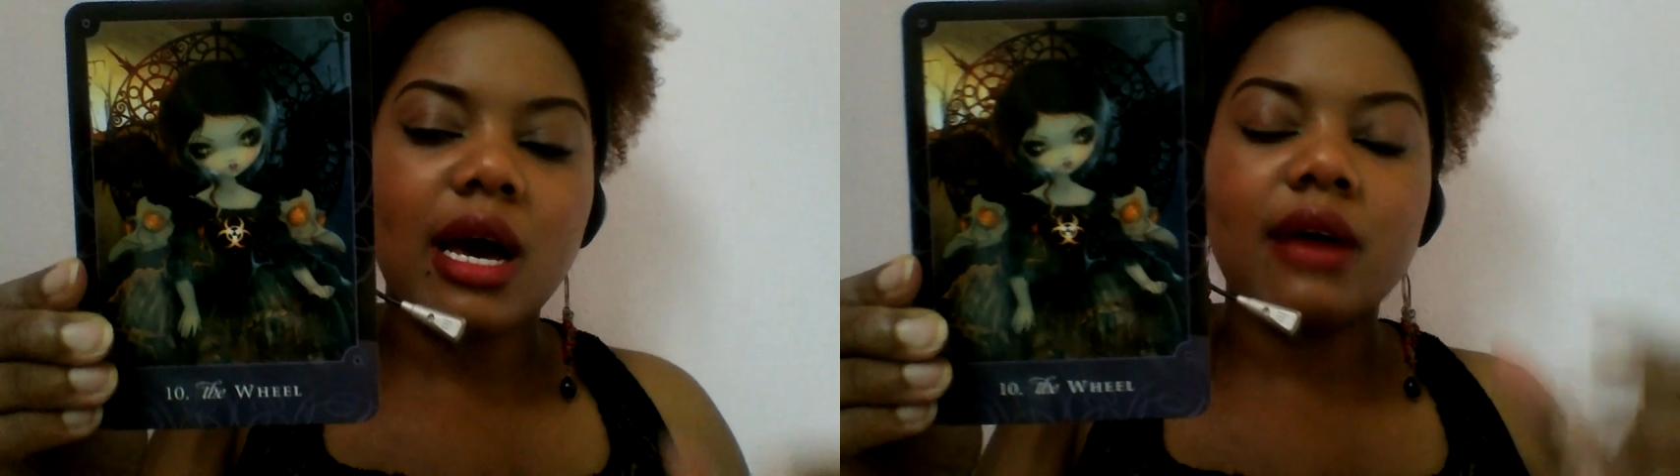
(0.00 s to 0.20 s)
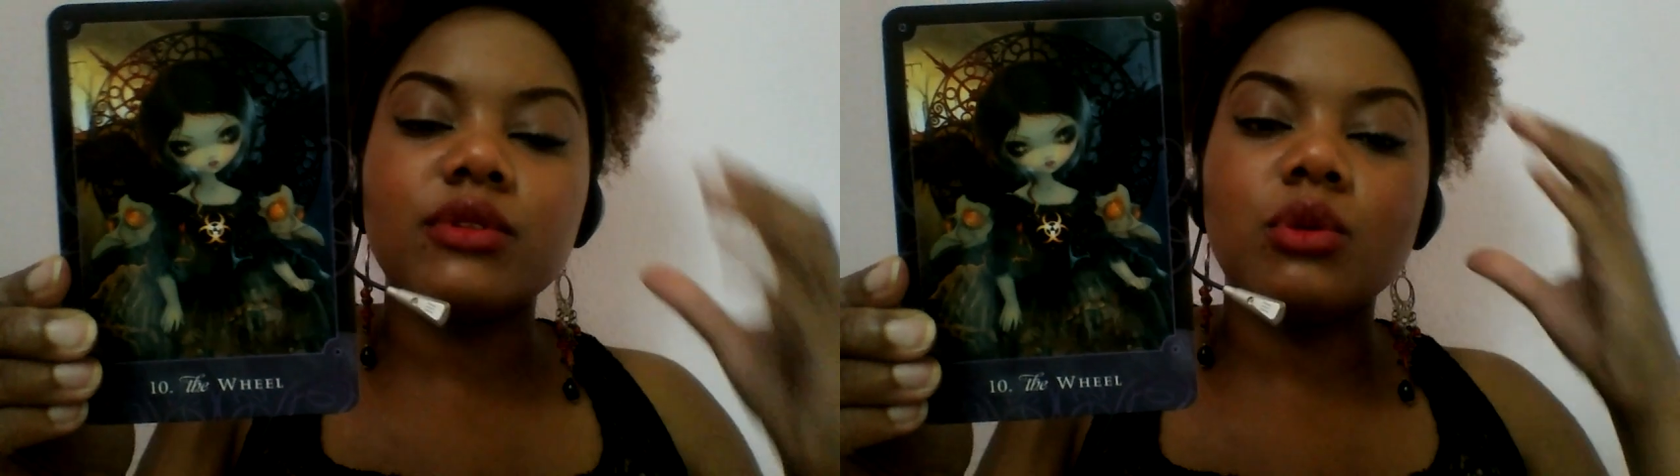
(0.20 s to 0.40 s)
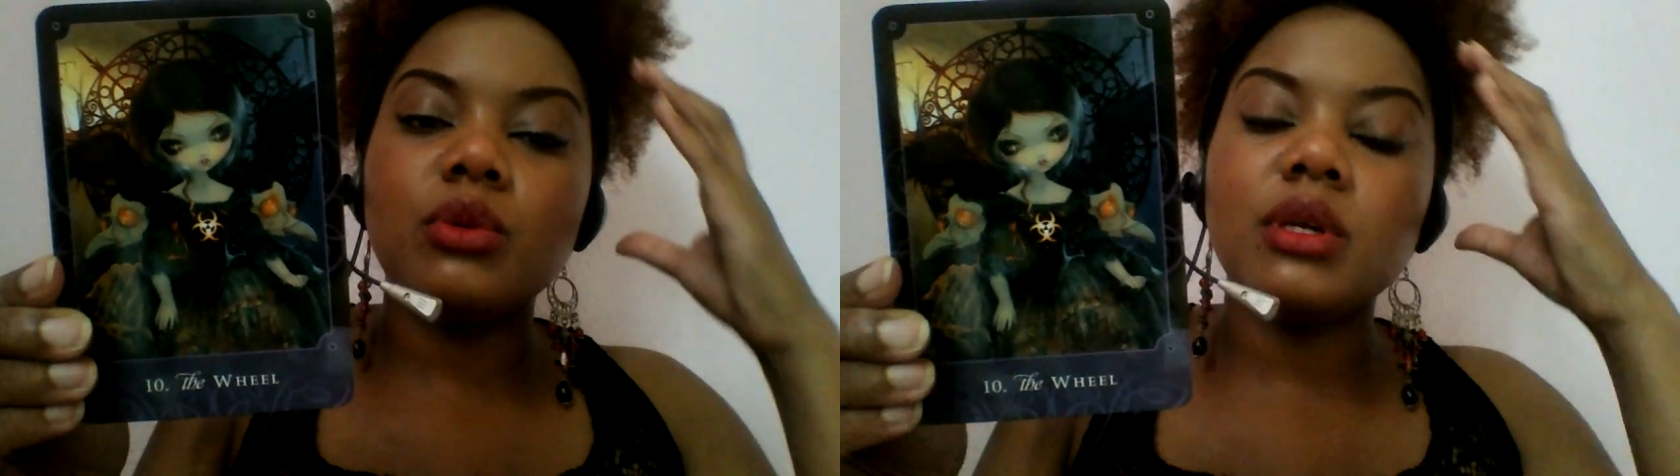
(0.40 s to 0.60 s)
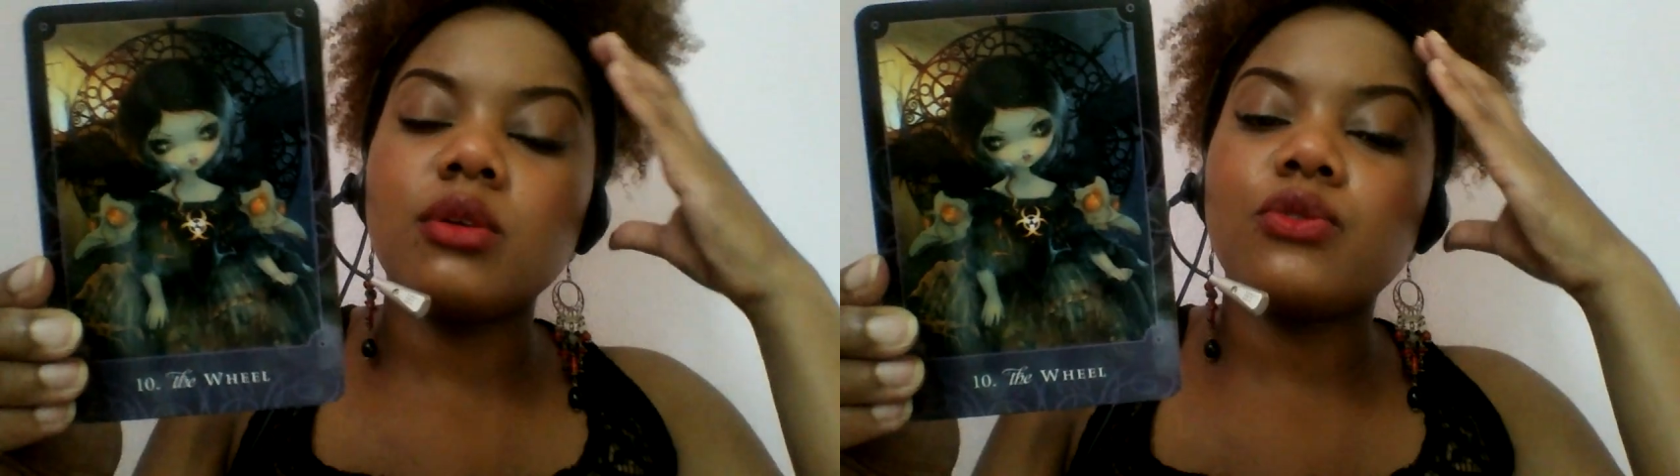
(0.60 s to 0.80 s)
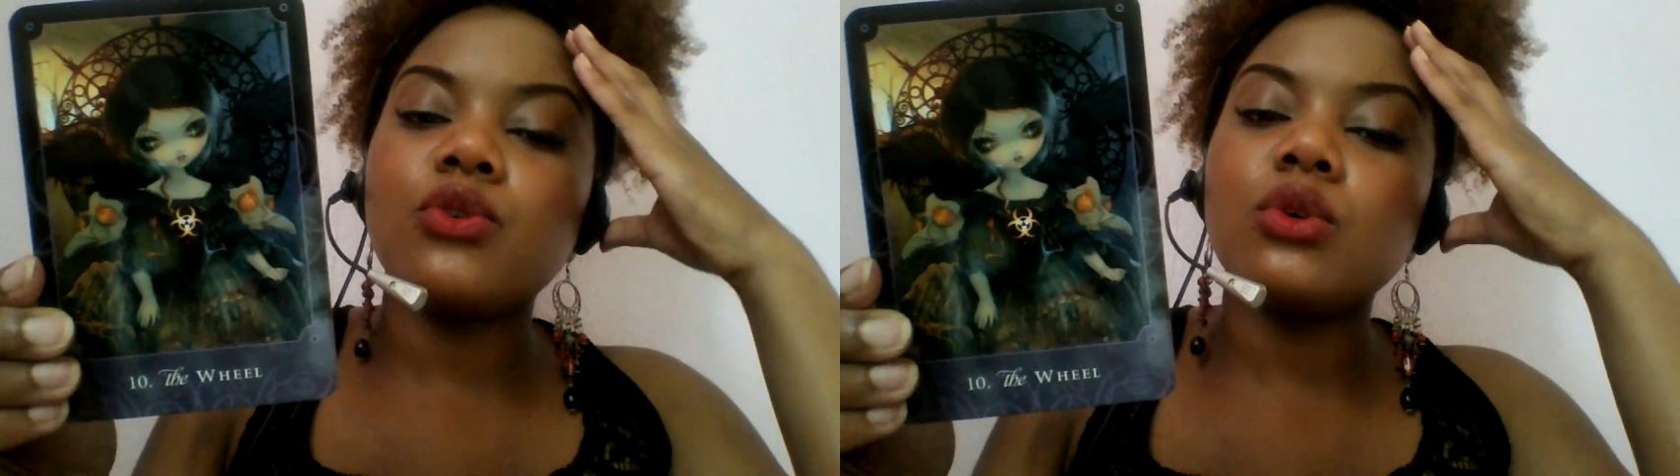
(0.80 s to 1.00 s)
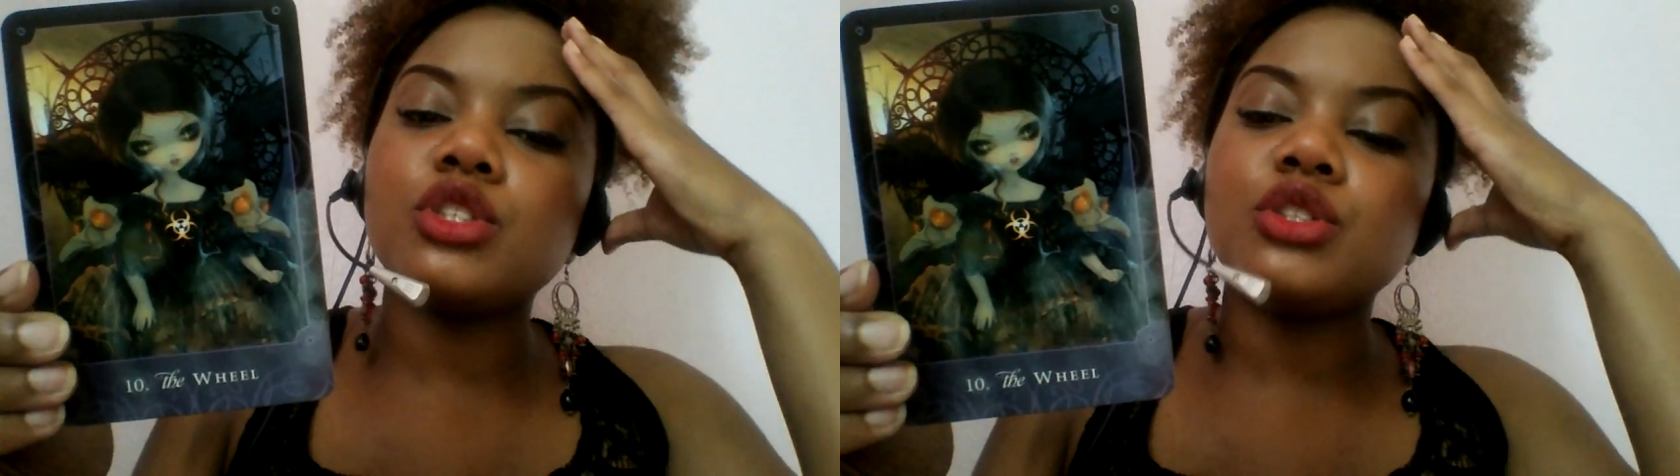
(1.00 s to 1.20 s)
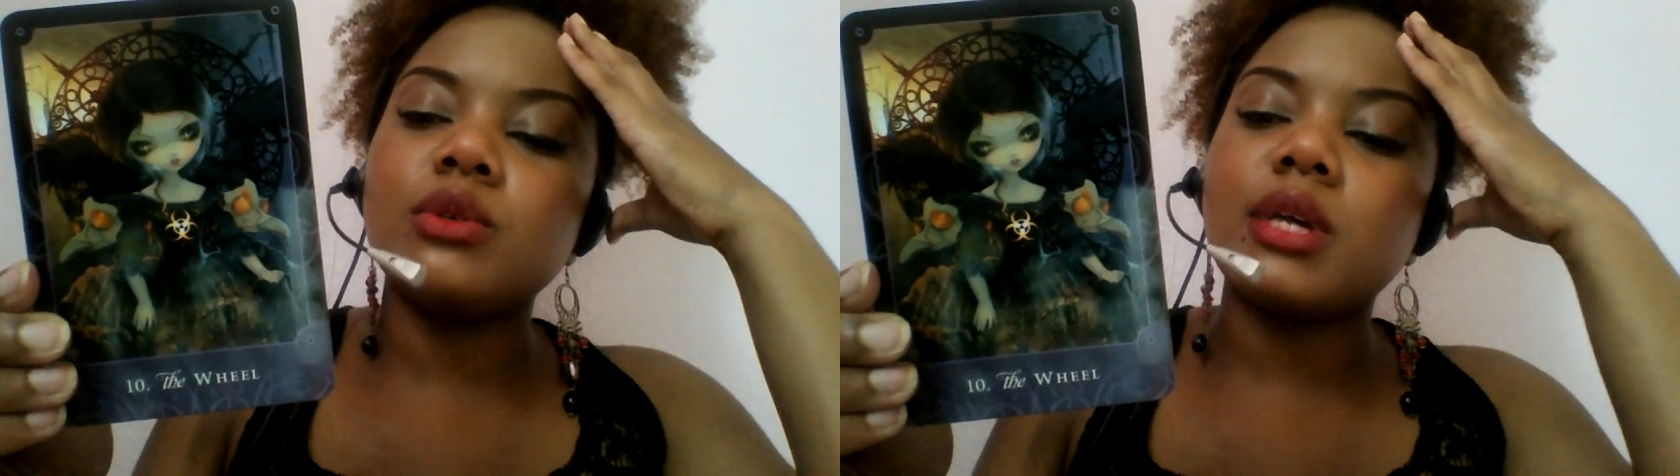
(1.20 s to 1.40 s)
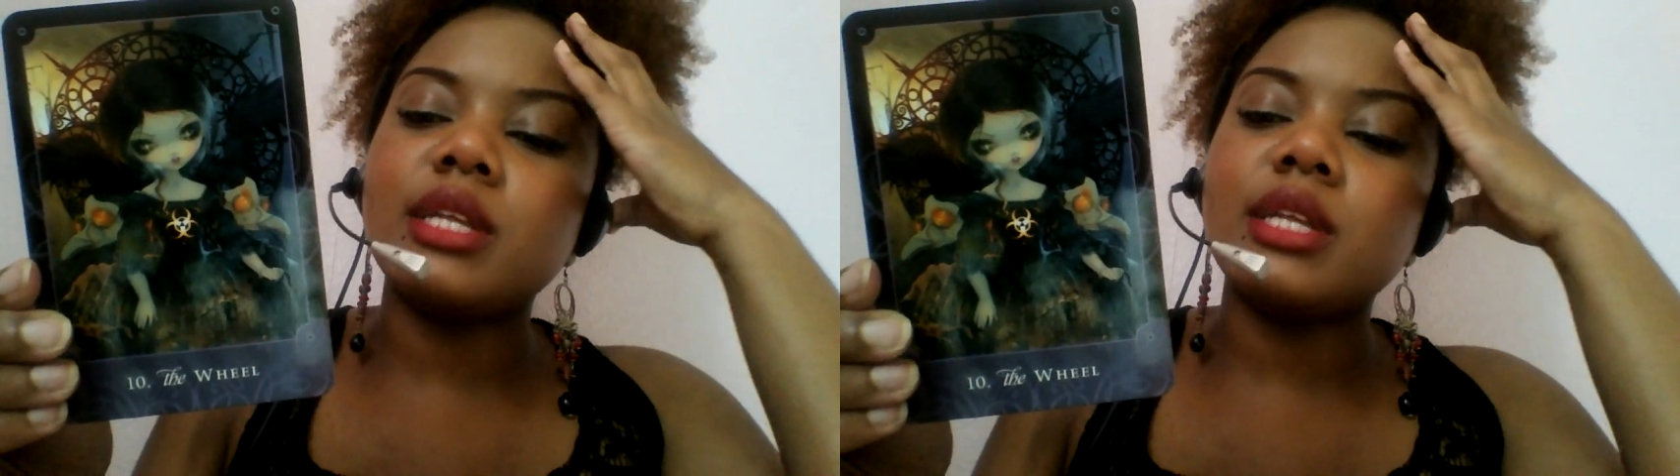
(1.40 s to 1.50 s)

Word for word: have the wheel of fortune